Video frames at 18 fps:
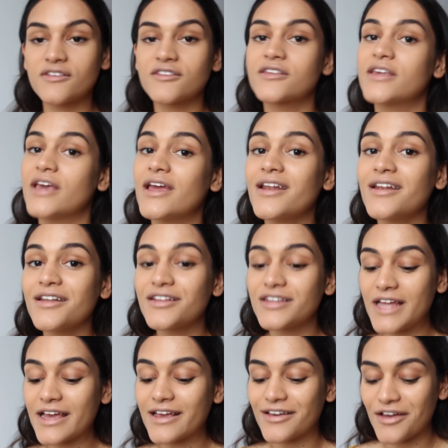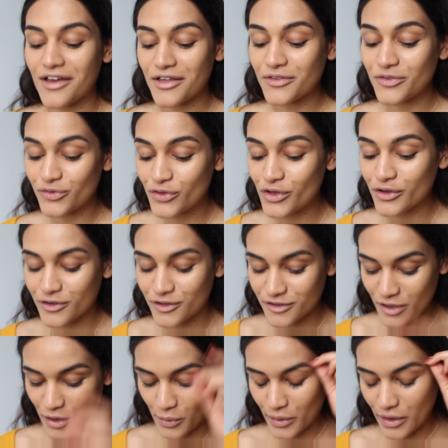skin, like, it looks
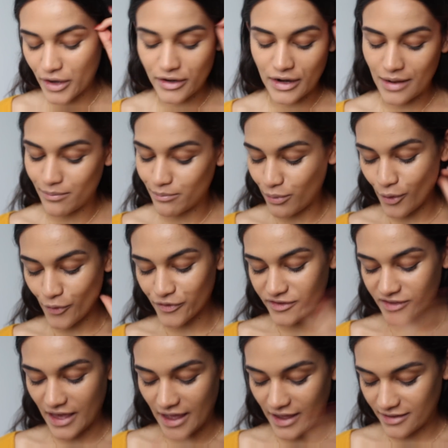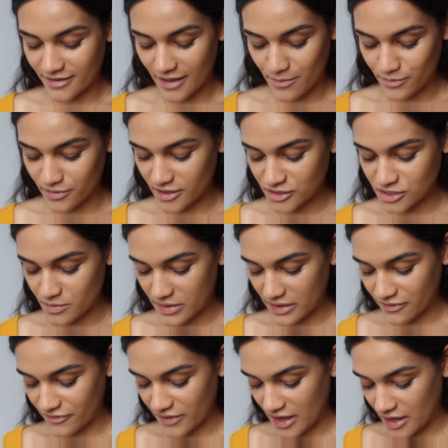so good on both sides. I'm such a
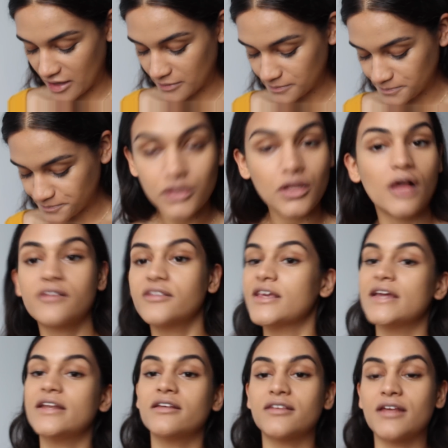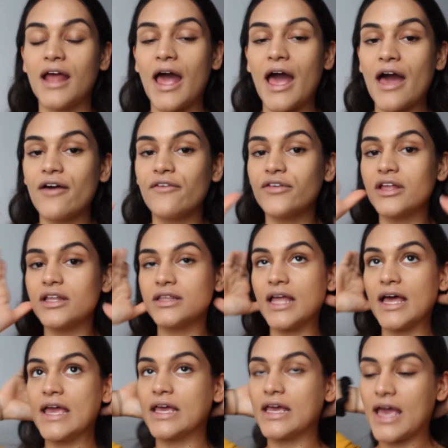big fan. Glossier doesn't have
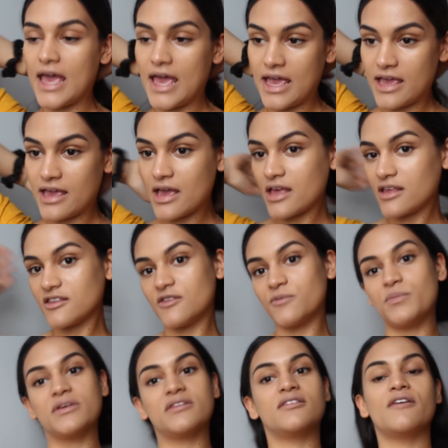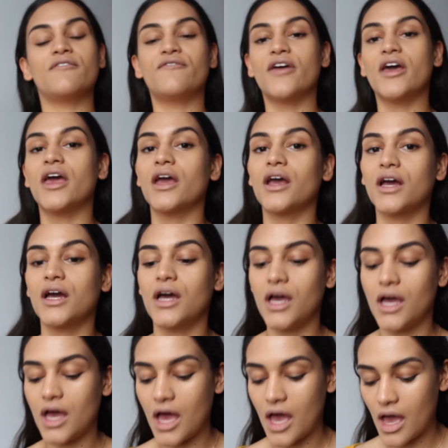like a specific
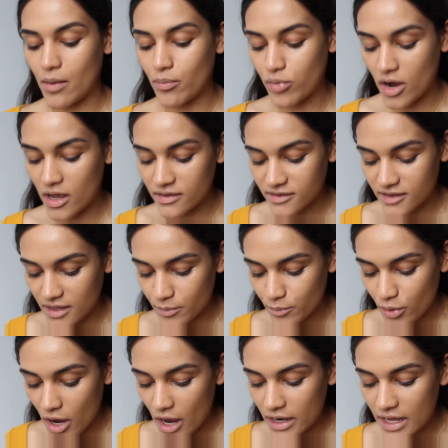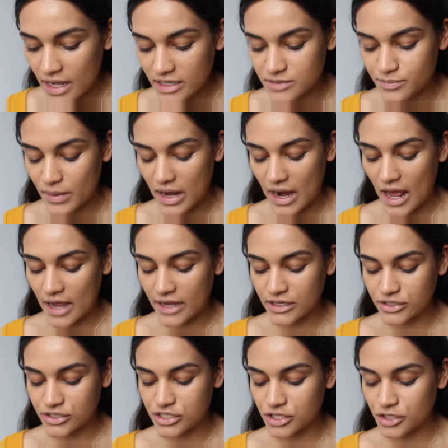bronzing product, but I
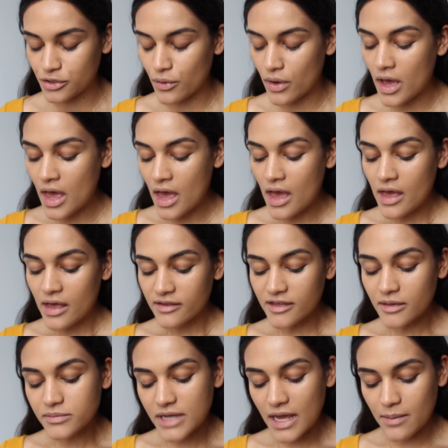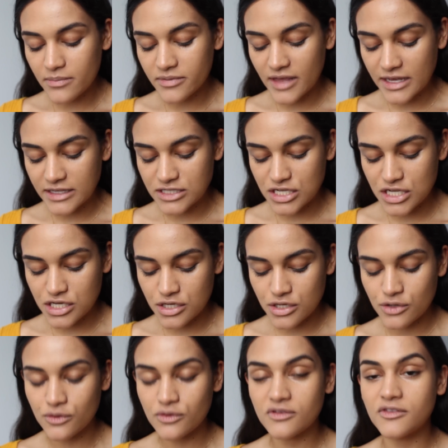do sometimes like to
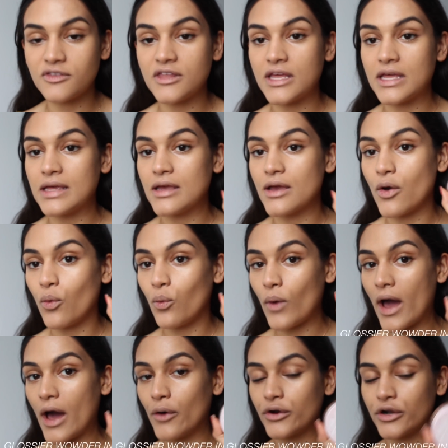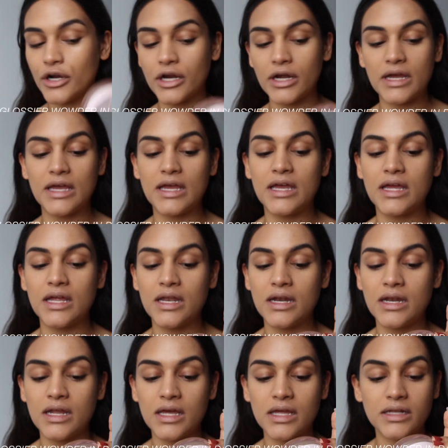use the Wowder
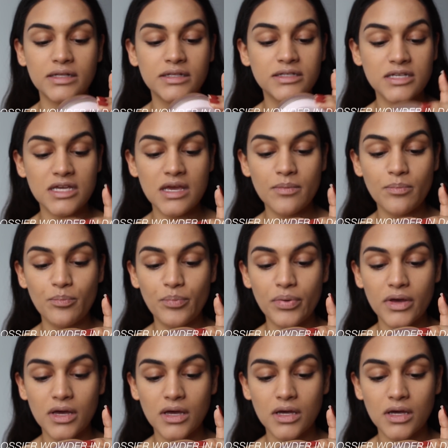in Deep